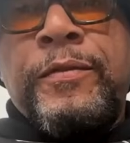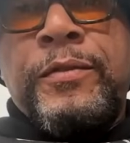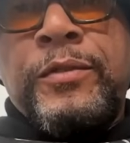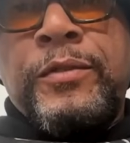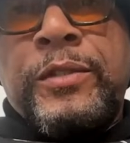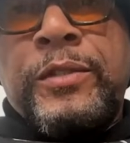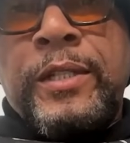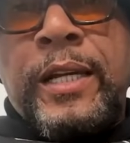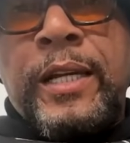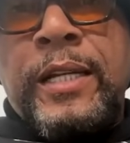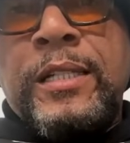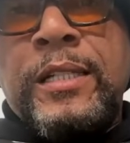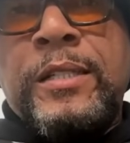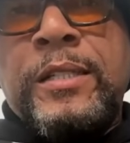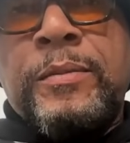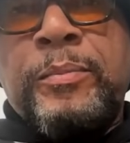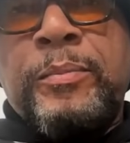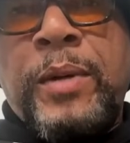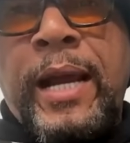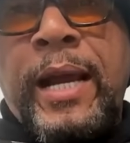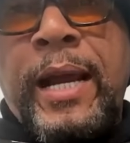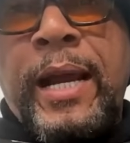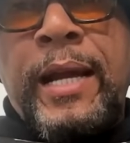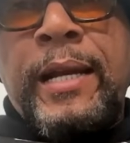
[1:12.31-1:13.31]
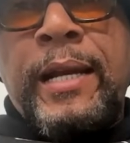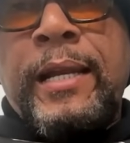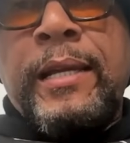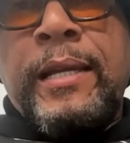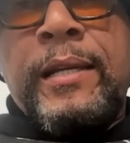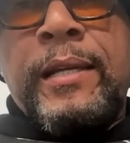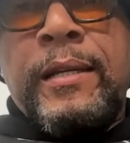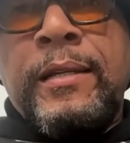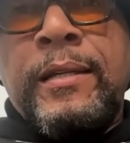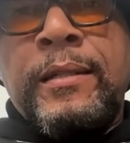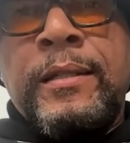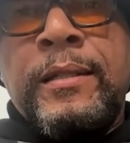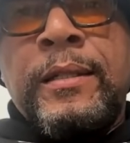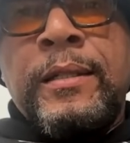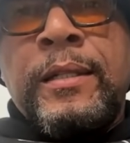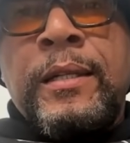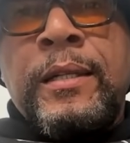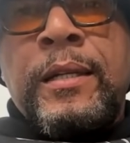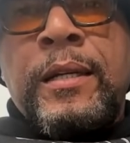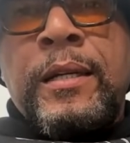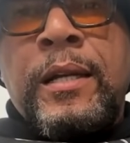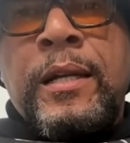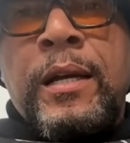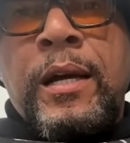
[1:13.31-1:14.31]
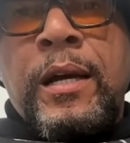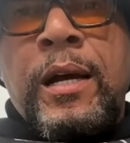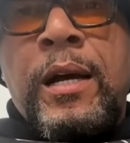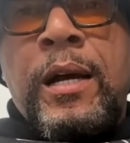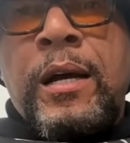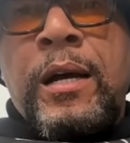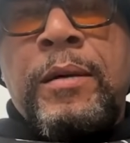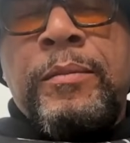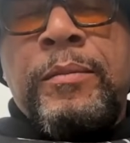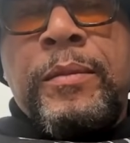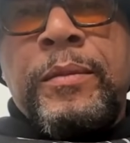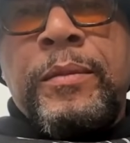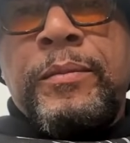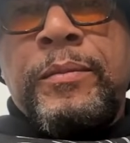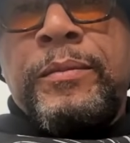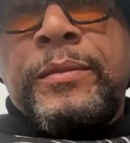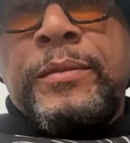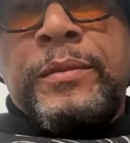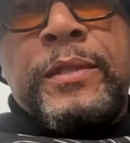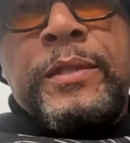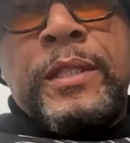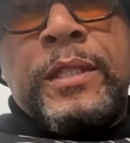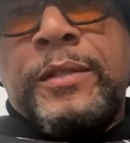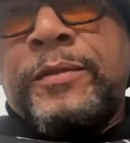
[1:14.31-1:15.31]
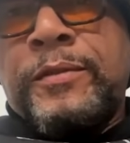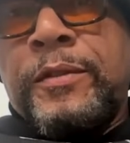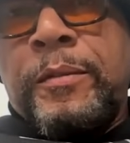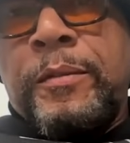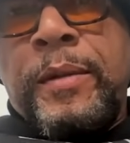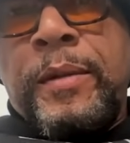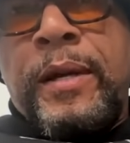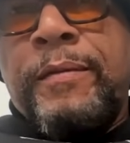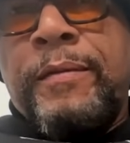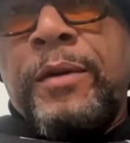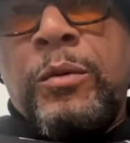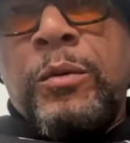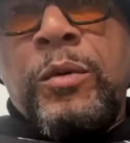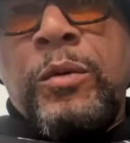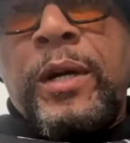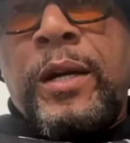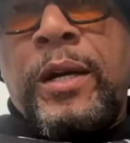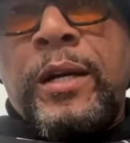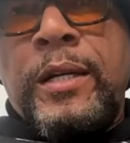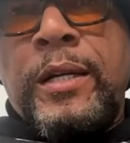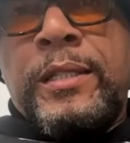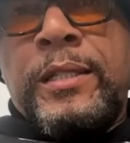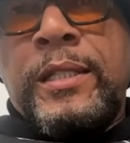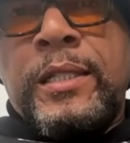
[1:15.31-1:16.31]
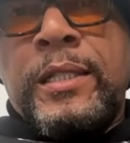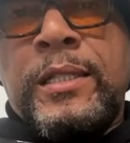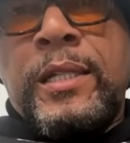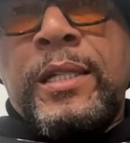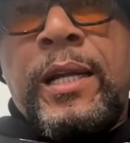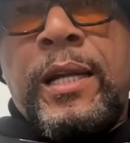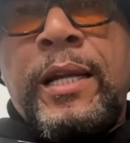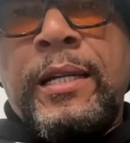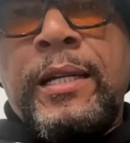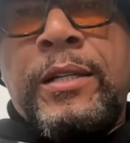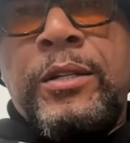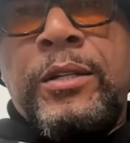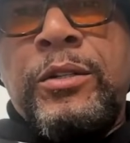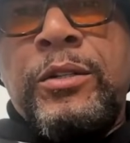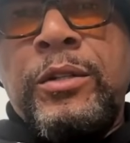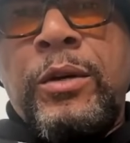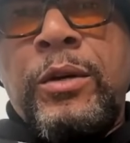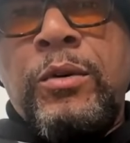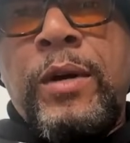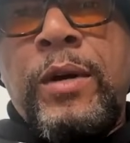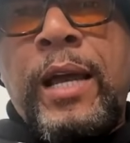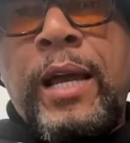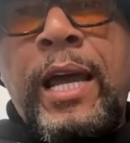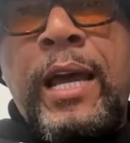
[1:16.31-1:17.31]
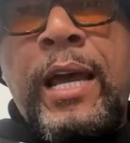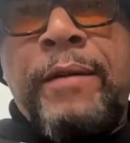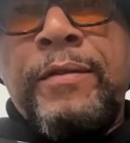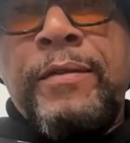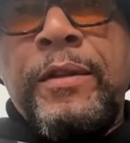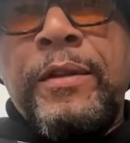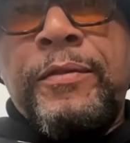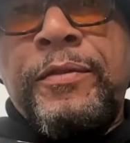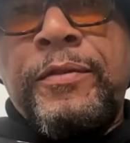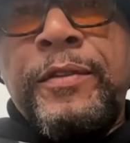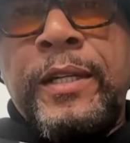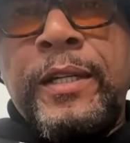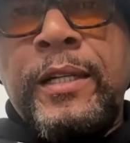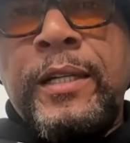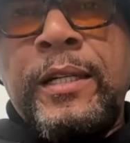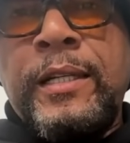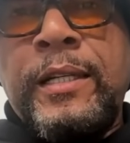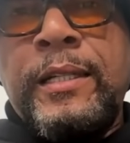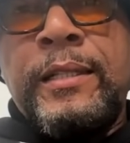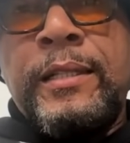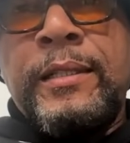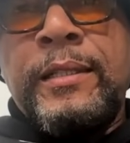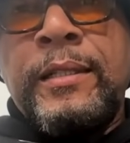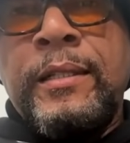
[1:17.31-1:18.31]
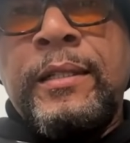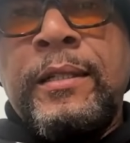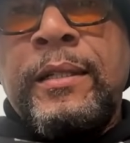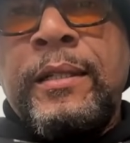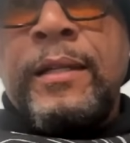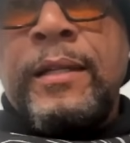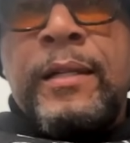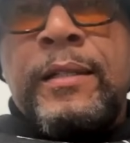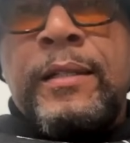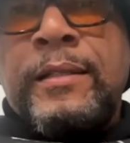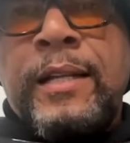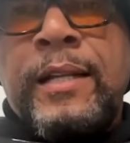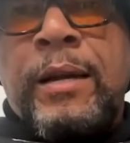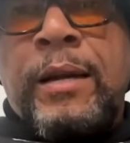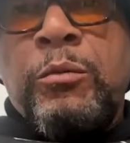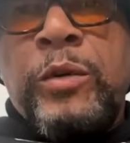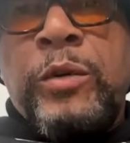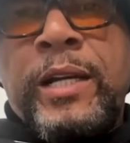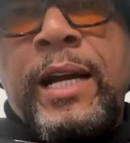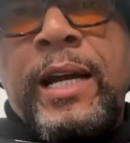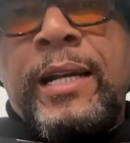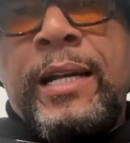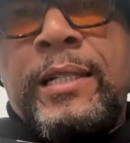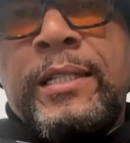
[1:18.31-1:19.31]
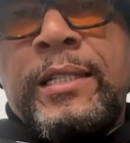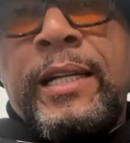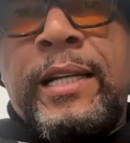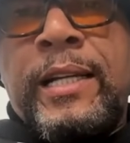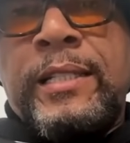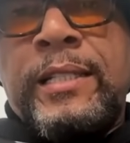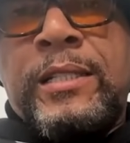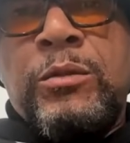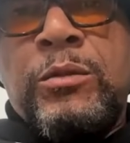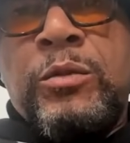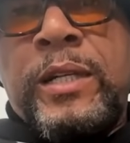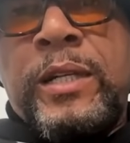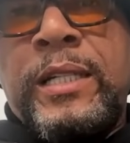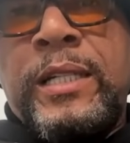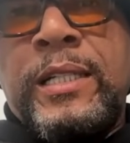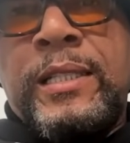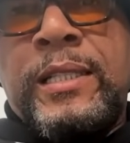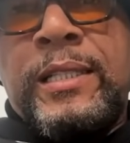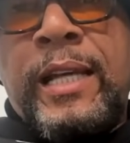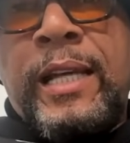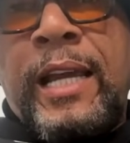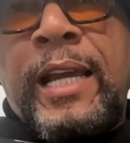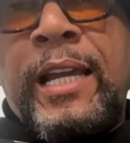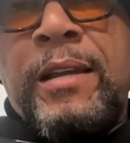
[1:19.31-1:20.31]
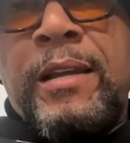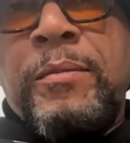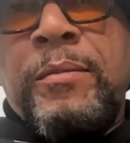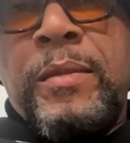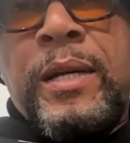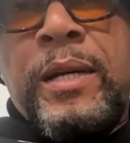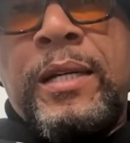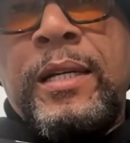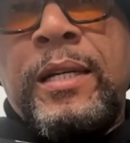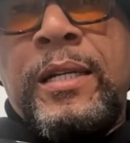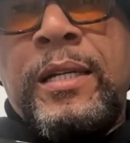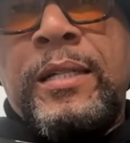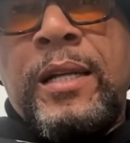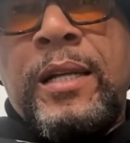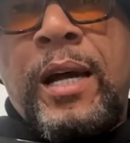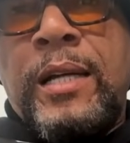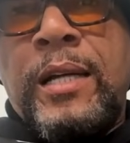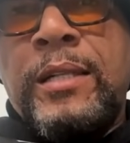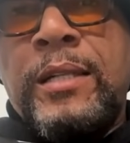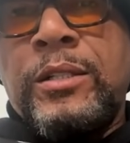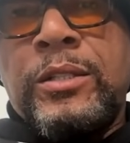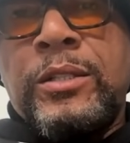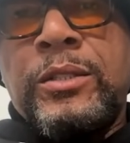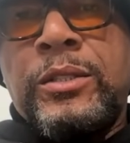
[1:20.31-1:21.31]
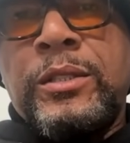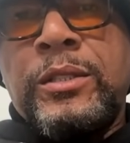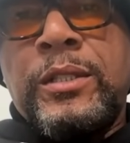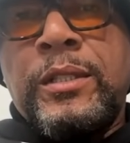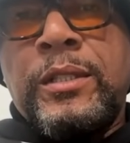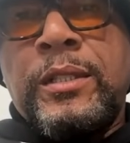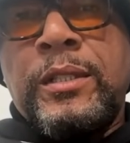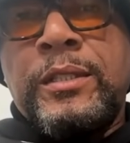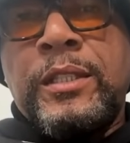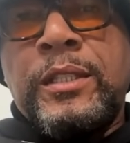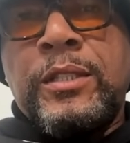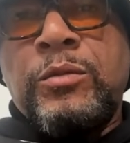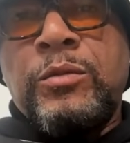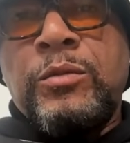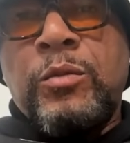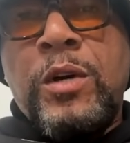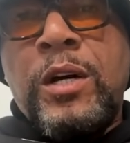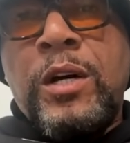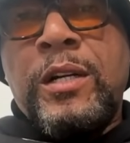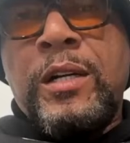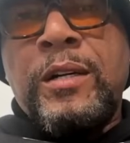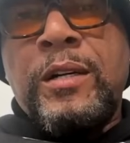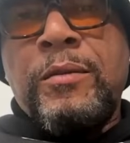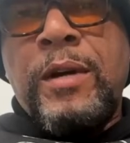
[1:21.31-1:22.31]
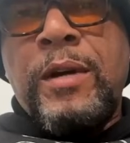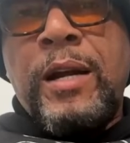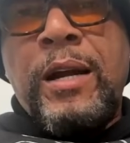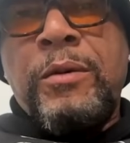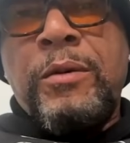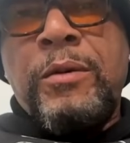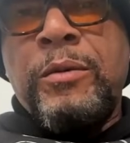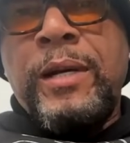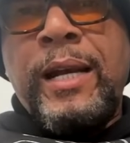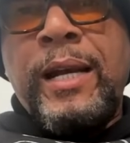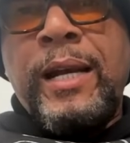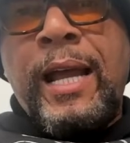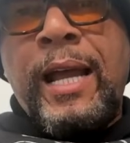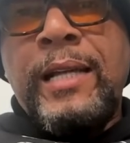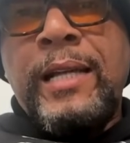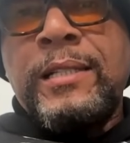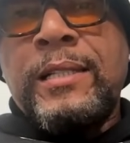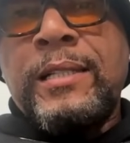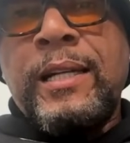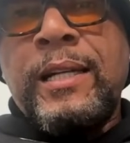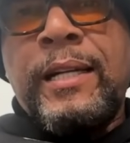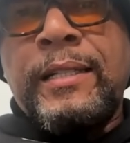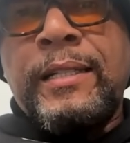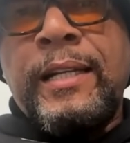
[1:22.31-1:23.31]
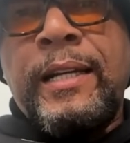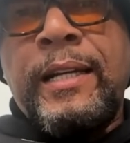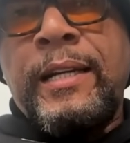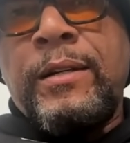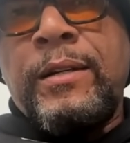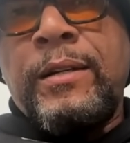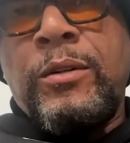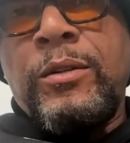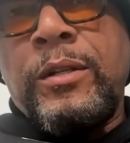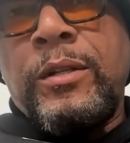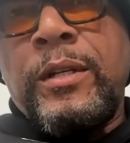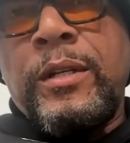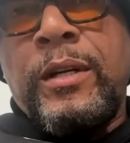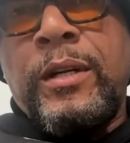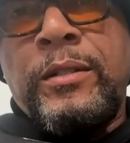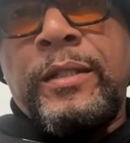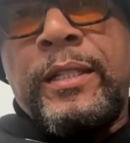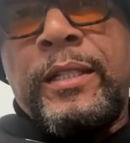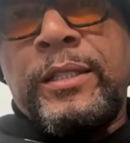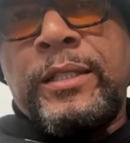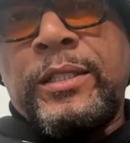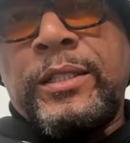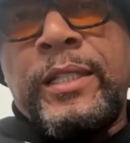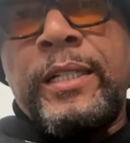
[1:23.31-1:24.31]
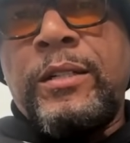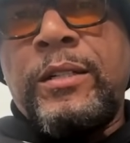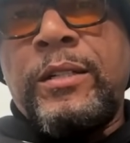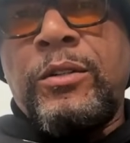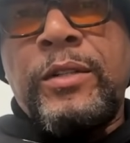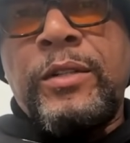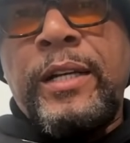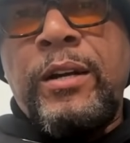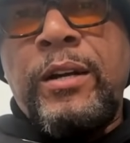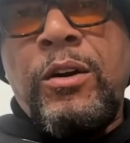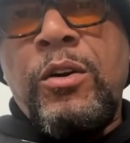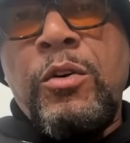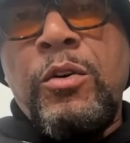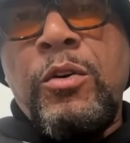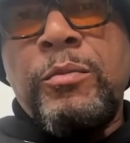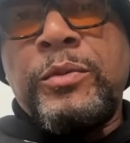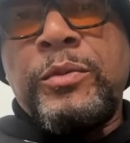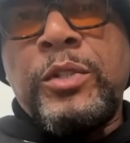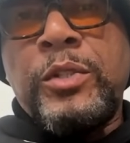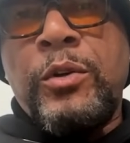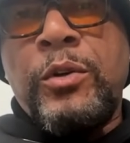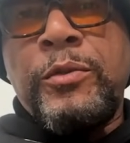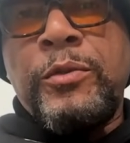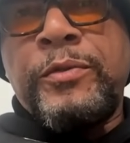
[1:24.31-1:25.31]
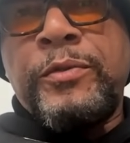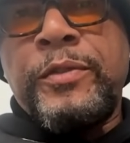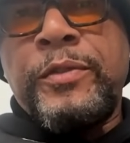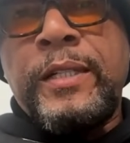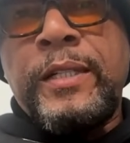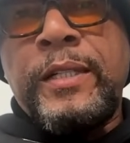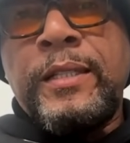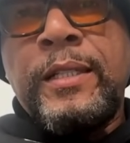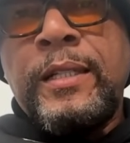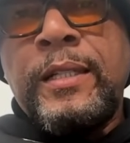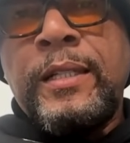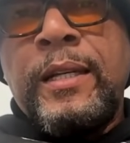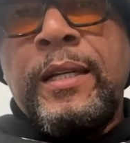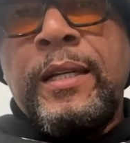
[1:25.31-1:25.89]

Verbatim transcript: sense panic. Just from everywhere. It's just like you don't have the feeling that we got a chance to win this game, and the Dodgers are just walking around relaxed like they're sitting on their home turf, and